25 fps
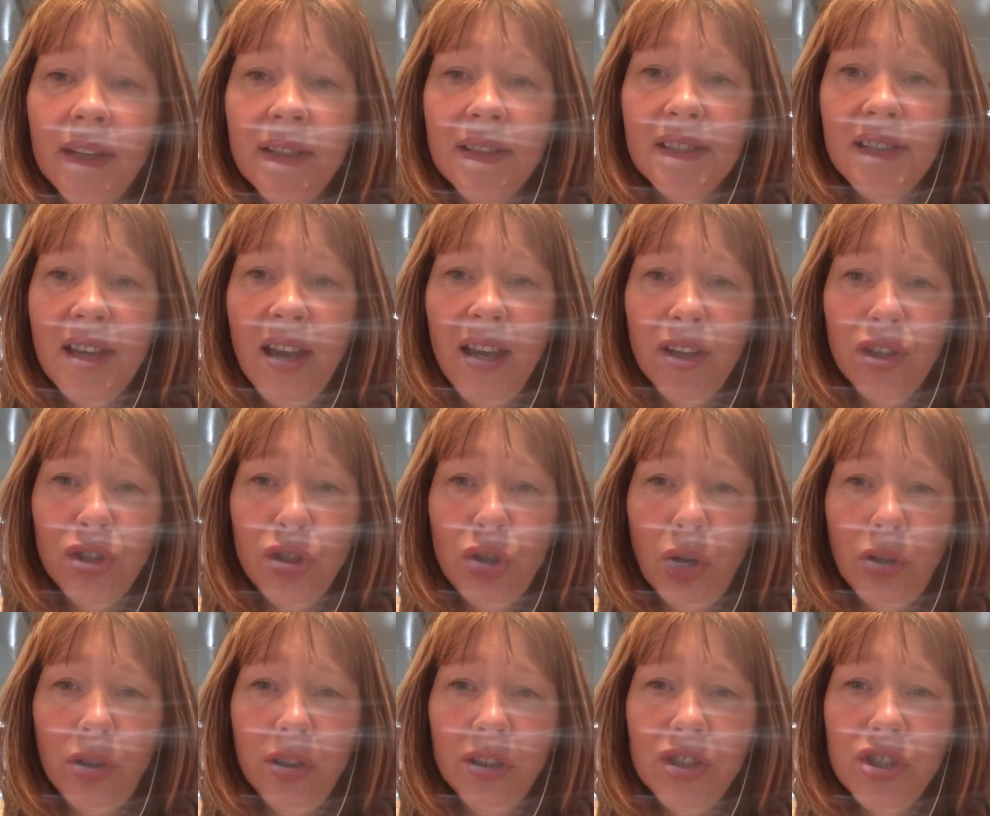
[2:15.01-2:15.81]

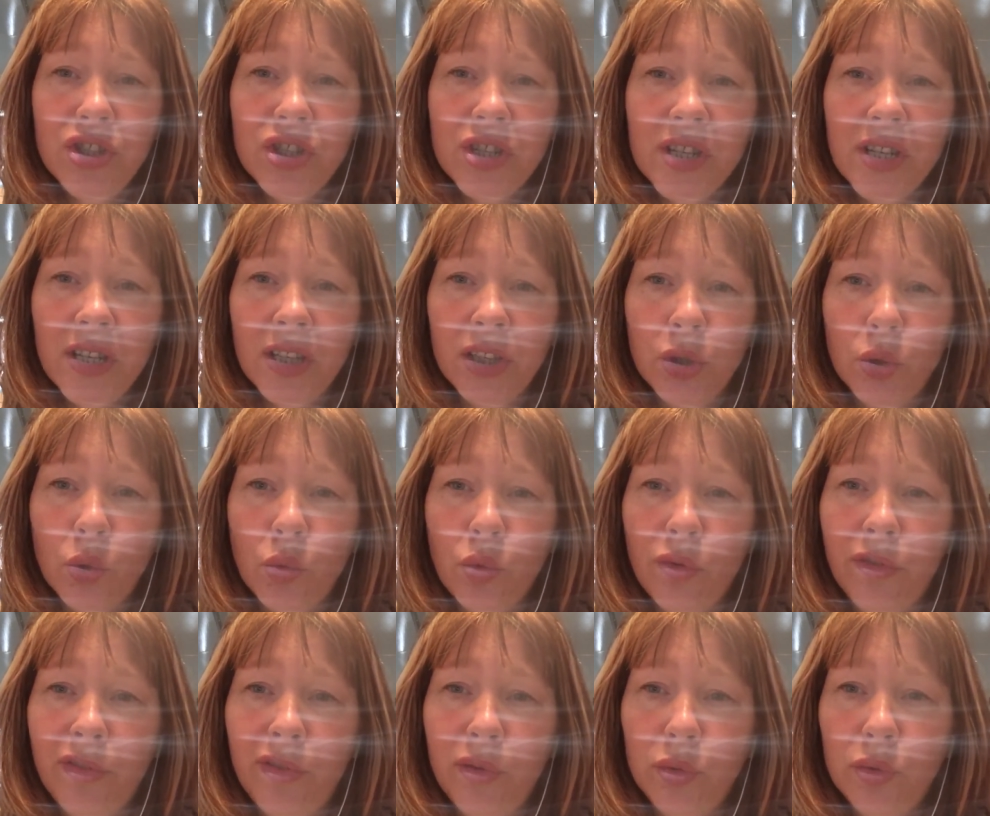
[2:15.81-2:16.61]
technology an
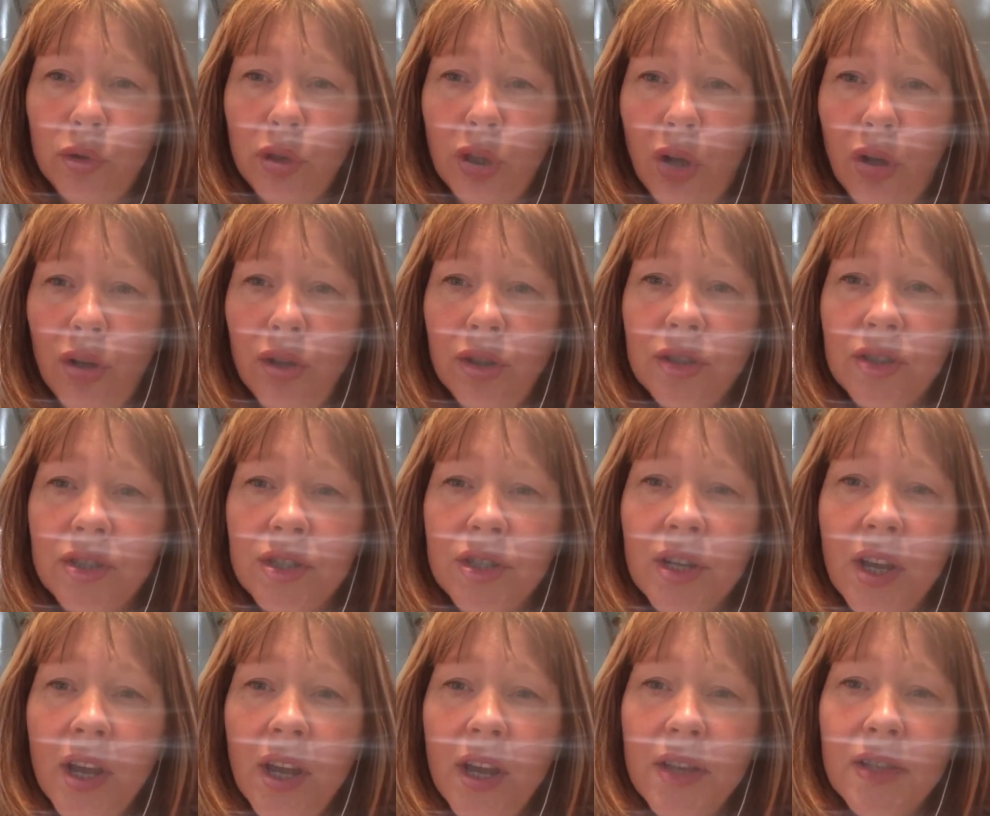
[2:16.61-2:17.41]
awful
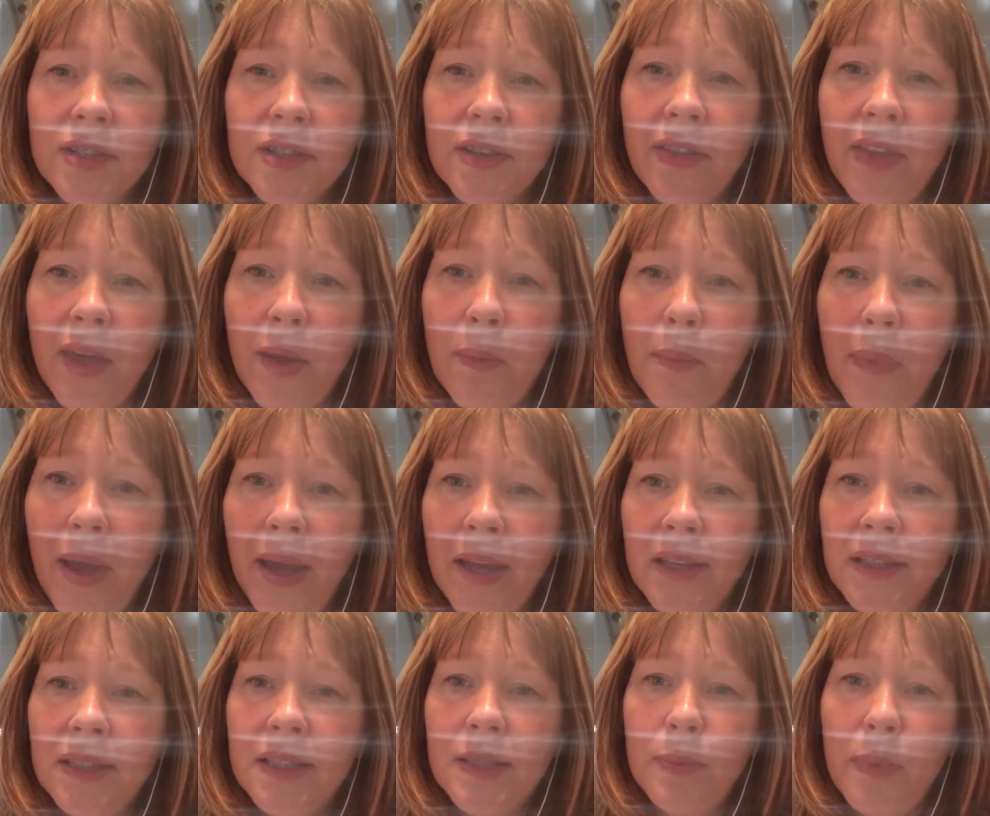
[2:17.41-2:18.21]
lot, so they
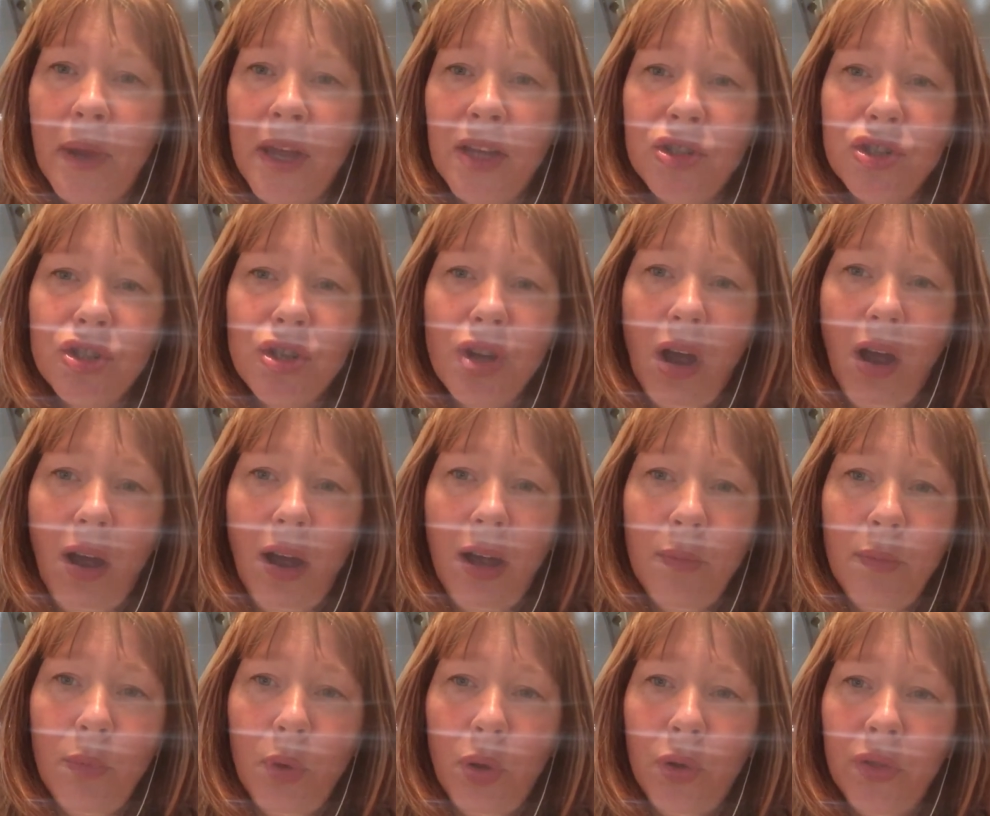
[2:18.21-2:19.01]
may spend
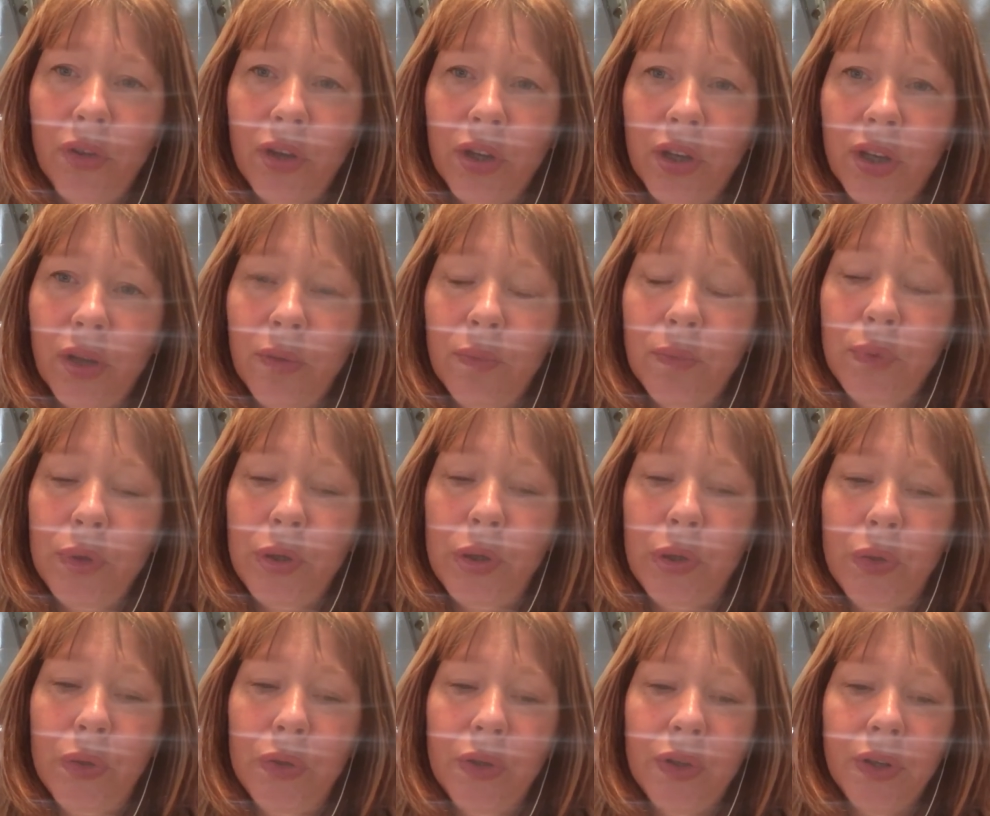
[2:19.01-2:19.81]
time on the
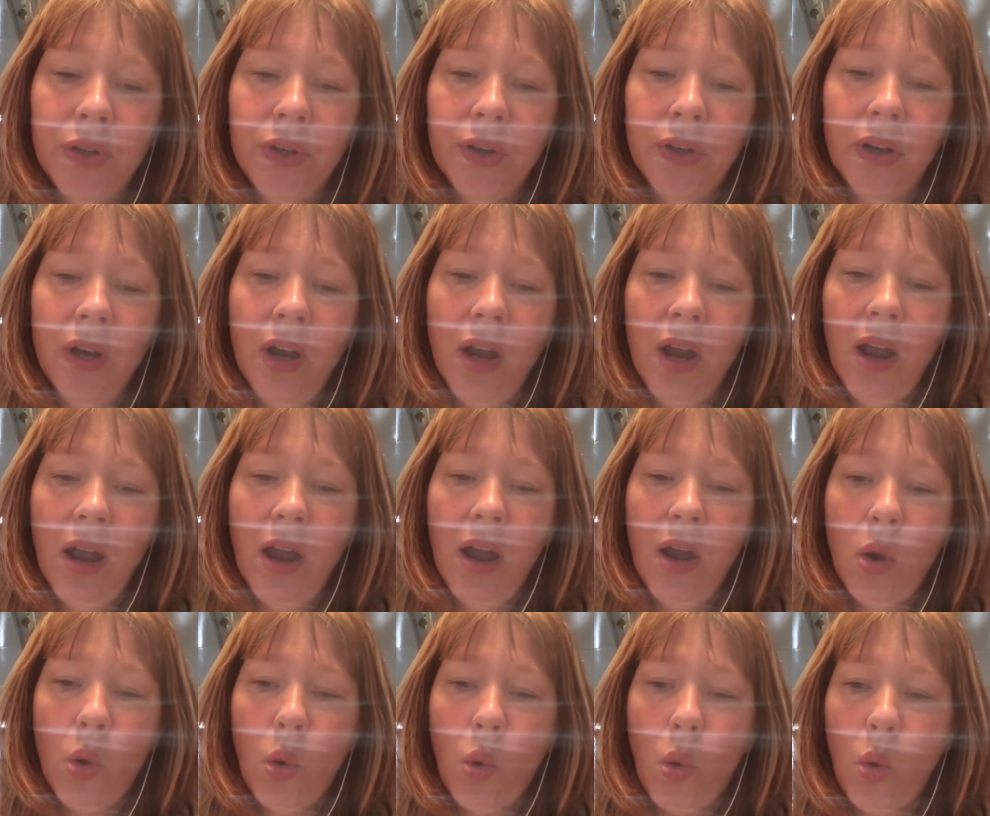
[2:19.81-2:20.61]
computer
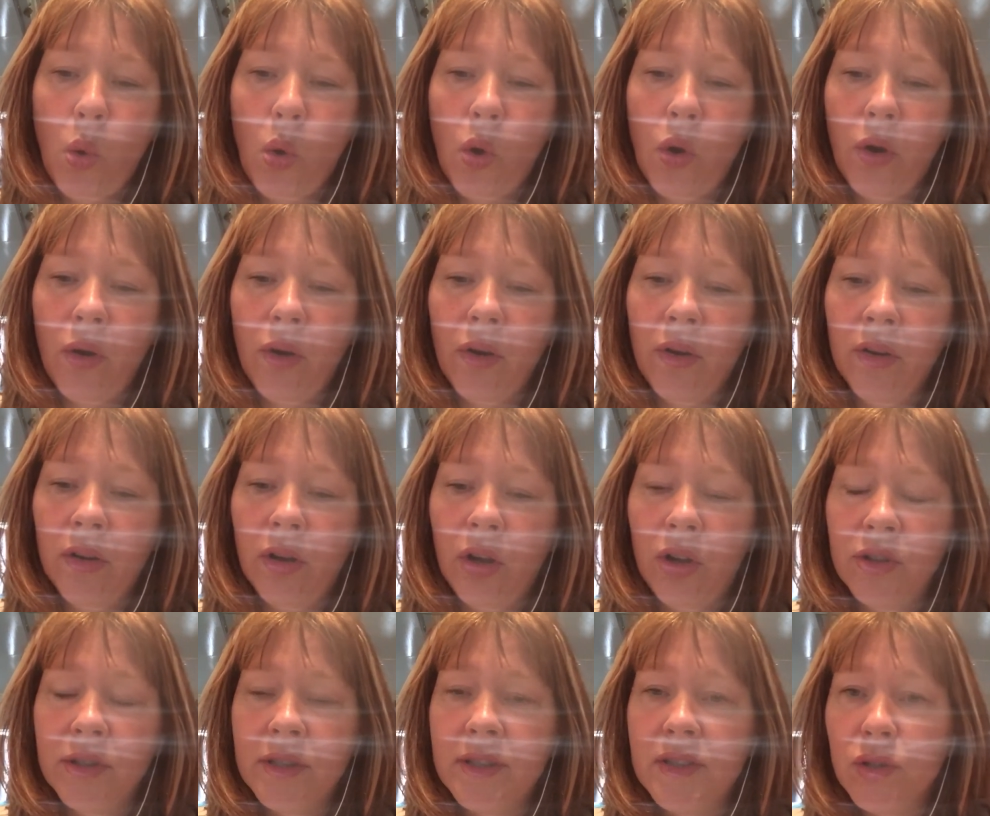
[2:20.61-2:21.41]
or
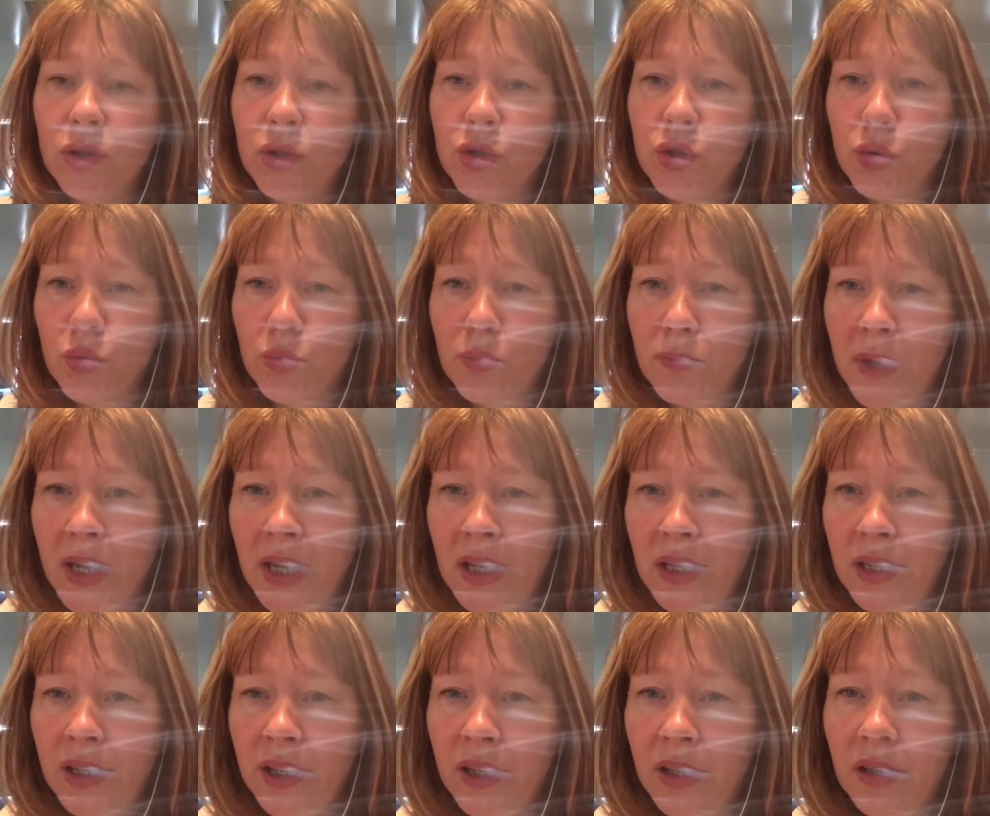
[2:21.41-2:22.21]
on social
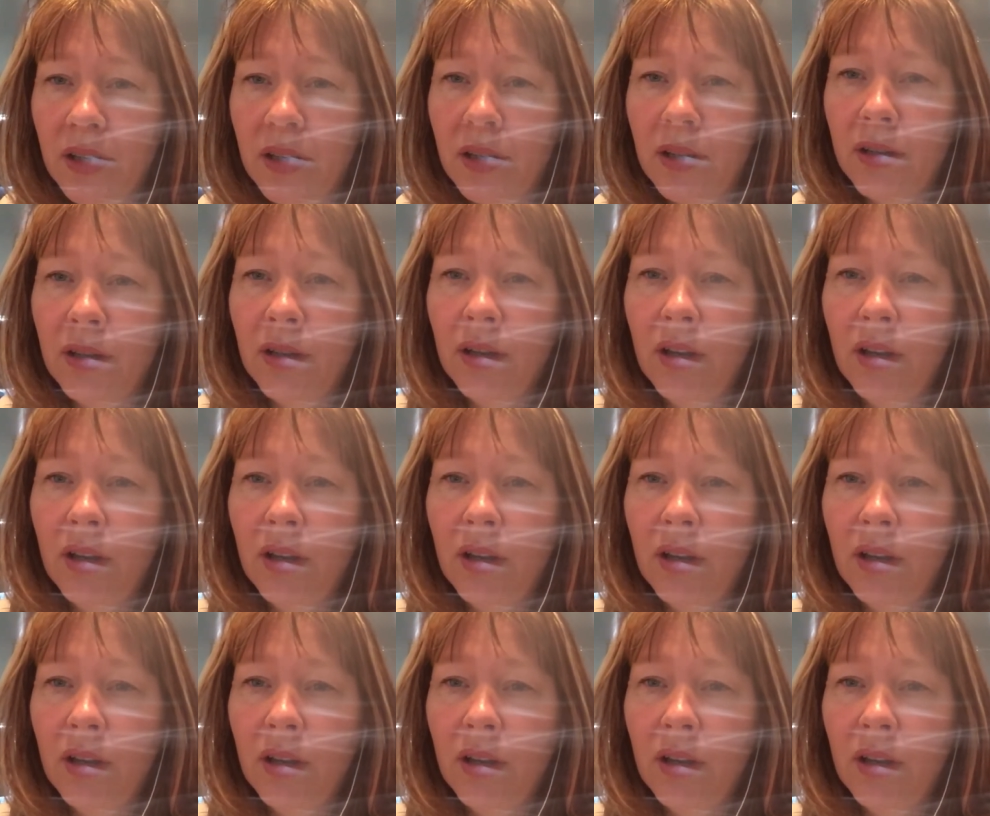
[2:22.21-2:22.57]
media.